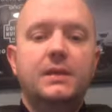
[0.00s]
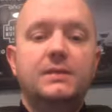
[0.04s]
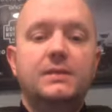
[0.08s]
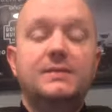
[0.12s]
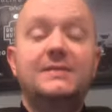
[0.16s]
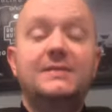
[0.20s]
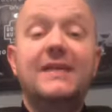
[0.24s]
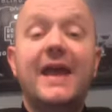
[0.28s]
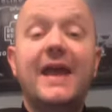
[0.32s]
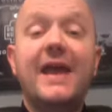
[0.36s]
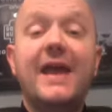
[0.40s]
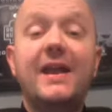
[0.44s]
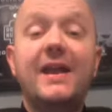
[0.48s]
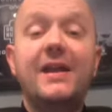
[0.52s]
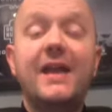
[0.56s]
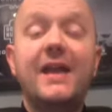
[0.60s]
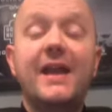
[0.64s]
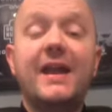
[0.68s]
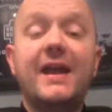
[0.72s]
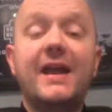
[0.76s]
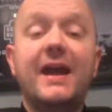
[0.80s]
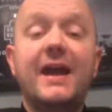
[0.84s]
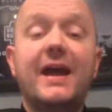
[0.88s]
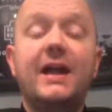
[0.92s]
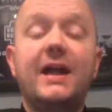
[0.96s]

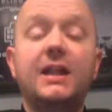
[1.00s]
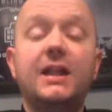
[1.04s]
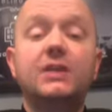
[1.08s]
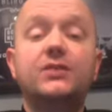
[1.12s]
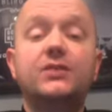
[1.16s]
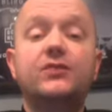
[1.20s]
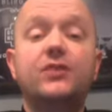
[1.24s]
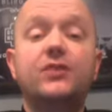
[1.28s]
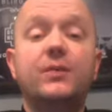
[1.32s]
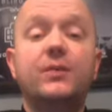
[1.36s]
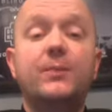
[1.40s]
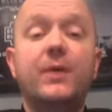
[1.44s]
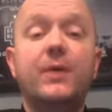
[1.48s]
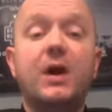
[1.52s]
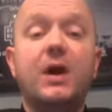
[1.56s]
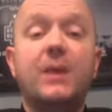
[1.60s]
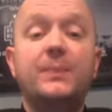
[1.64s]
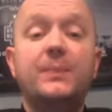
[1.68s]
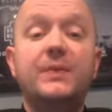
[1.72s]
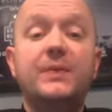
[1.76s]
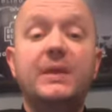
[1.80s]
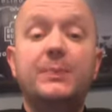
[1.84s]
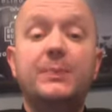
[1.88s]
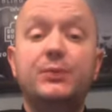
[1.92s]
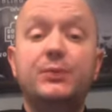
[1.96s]
Saturday college football
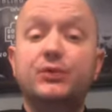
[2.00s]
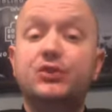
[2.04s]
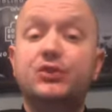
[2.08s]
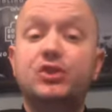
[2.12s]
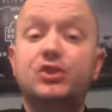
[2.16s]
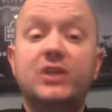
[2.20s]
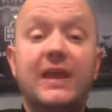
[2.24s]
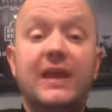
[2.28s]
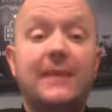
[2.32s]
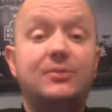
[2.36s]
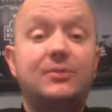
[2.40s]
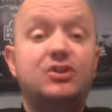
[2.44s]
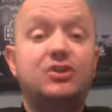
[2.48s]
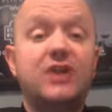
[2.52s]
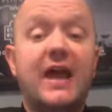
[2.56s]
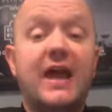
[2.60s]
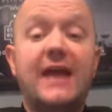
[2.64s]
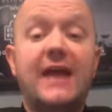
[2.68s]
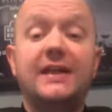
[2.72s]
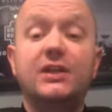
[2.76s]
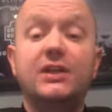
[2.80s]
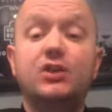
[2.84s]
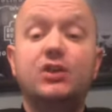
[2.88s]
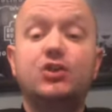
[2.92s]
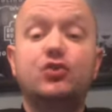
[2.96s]
people's champ
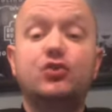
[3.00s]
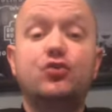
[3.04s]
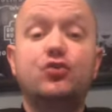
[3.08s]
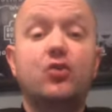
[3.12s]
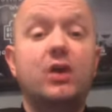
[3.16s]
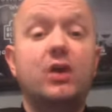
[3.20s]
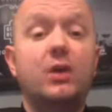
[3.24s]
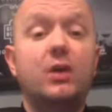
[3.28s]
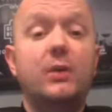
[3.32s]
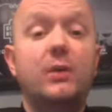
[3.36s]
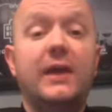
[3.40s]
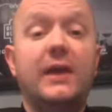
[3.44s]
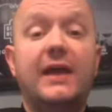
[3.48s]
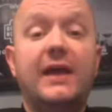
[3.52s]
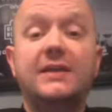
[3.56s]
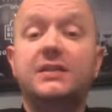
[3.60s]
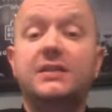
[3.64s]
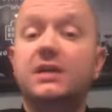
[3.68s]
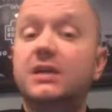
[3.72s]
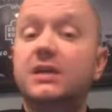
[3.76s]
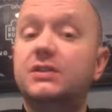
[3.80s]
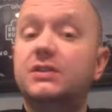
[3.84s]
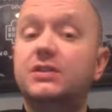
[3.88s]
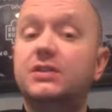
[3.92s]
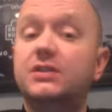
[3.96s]
Johnny Detroit. We got
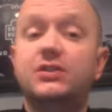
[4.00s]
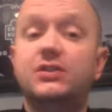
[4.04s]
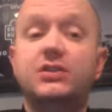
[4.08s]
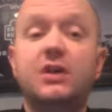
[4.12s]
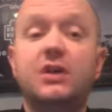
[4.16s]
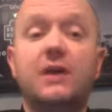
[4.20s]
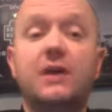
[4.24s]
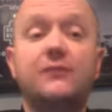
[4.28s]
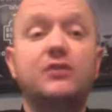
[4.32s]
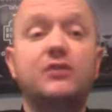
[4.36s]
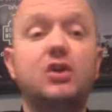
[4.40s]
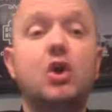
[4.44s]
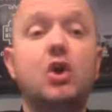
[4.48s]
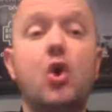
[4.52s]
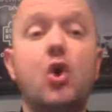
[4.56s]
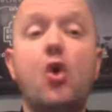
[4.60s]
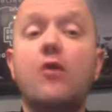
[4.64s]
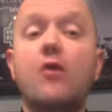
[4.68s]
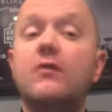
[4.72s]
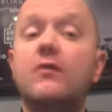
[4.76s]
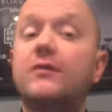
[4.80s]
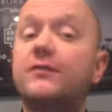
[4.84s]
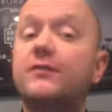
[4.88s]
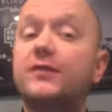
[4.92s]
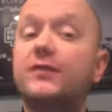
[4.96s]
tons of stuff to go
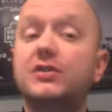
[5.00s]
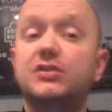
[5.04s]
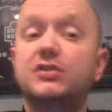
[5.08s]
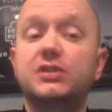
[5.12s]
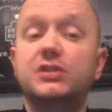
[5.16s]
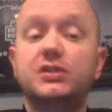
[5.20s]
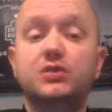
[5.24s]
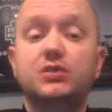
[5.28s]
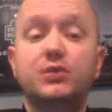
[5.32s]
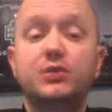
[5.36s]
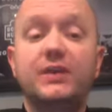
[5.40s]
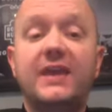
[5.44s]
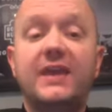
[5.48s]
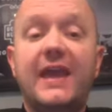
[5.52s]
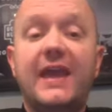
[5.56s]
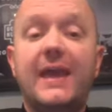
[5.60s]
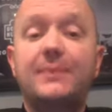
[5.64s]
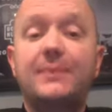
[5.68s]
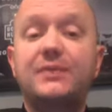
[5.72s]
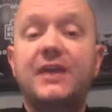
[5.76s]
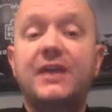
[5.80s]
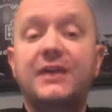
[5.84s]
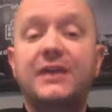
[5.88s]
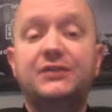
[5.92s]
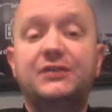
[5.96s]
over. First, let's
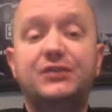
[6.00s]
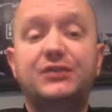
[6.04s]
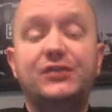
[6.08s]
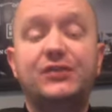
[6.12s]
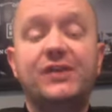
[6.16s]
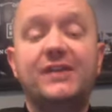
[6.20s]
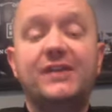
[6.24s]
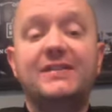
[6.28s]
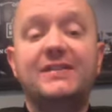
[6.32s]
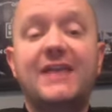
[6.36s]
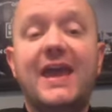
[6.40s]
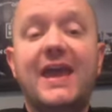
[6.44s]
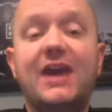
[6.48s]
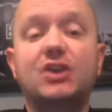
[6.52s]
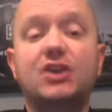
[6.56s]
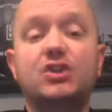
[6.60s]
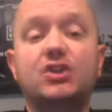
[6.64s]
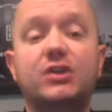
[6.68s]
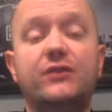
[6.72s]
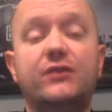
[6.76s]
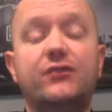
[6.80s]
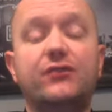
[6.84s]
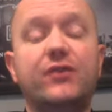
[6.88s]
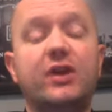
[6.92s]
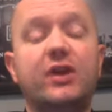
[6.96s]
recap yesterday's
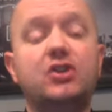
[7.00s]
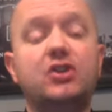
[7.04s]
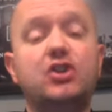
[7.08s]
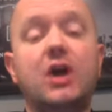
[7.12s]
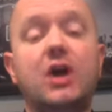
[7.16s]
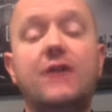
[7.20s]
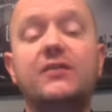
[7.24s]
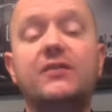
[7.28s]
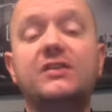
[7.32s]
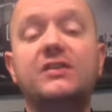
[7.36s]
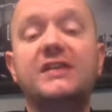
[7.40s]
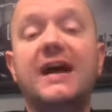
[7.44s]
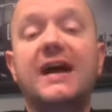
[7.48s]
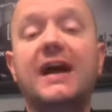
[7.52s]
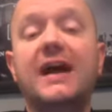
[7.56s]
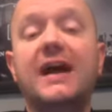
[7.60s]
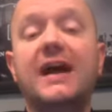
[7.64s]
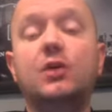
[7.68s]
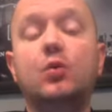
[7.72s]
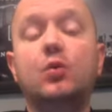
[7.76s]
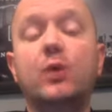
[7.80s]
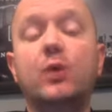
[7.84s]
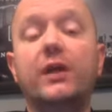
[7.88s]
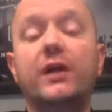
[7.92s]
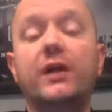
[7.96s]
action. Fresh off a
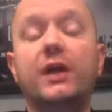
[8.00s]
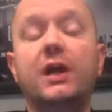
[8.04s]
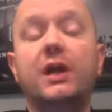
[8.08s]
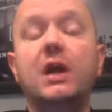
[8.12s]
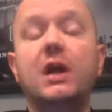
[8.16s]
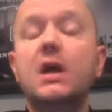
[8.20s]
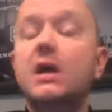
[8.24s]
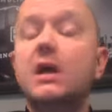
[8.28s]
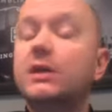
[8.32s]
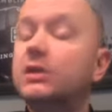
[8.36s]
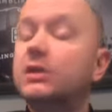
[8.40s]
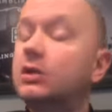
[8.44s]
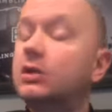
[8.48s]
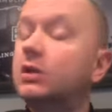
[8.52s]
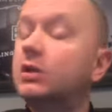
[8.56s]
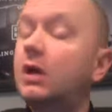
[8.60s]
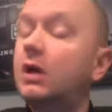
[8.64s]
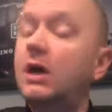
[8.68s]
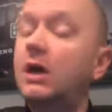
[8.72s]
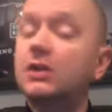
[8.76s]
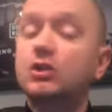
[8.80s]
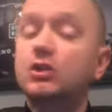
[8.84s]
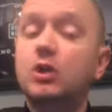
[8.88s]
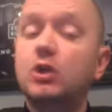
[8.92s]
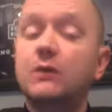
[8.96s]
dollar winner, the
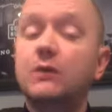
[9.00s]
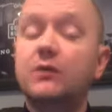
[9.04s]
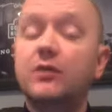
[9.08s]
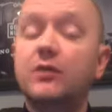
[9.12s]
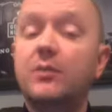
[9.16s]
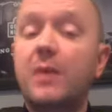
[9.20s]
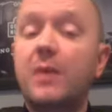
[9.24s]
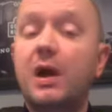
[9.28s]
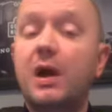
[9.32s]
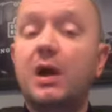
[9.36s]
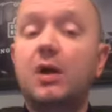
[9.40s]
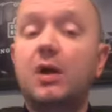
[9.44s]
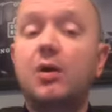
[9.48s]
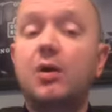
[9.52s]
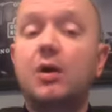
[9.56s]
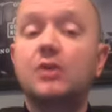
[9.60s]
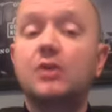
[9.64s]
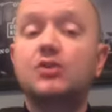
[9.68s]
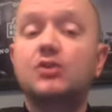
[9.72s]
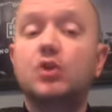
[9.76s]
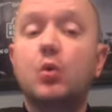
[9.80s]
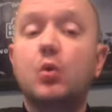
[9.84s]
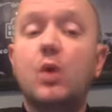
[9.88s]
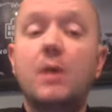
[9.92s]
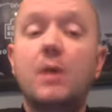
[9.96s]
crossover with Marco
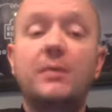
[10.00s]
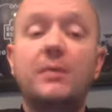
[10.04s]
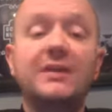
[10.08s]
also won.